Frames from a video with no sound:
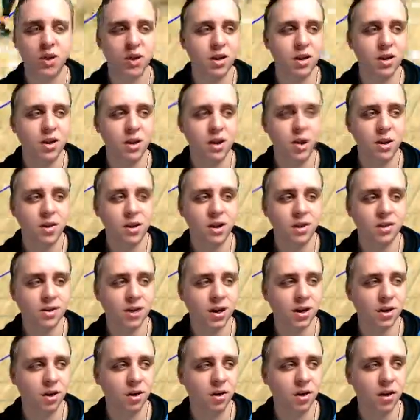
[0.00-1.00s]
me, and then
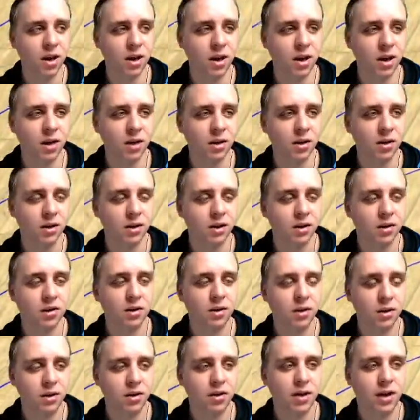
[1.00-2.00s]
it's like, okay,
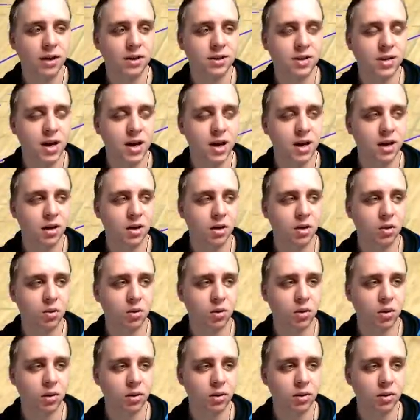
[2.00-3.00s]
that's kind of
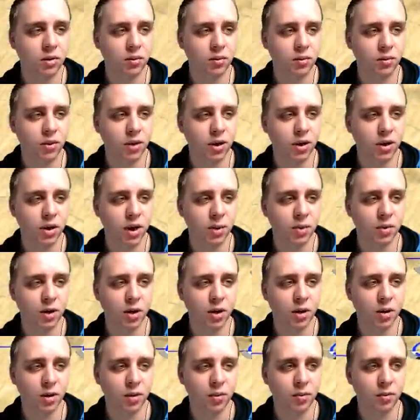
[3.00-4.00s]
cool, but I'm
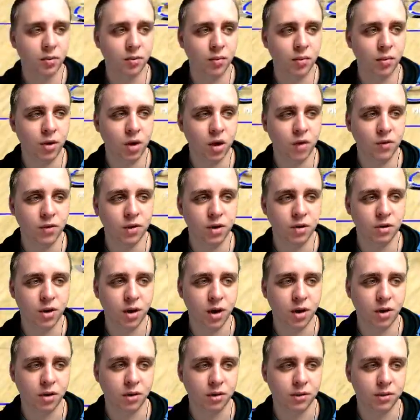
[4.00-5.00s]
gonna cover you
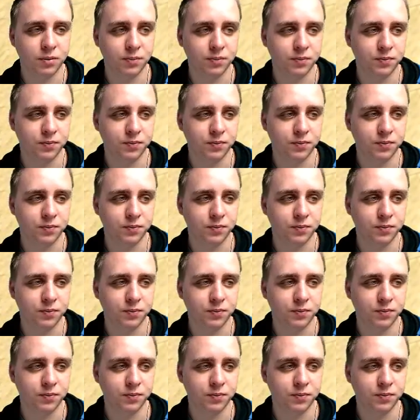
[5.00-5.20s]
now.